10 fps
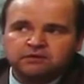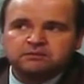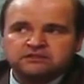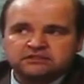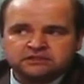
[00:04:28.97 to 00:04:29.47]
he
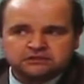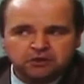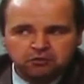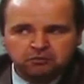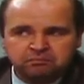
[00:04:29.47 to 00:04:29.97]
was
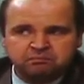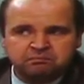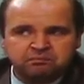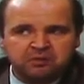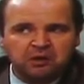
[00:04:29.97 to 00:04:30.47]
so
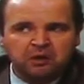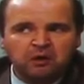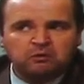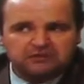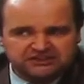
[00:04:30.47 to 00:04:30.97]

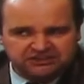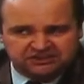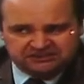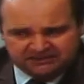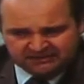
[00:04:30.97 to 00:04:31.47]

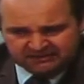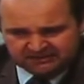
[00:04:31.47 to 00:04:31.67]
Polish.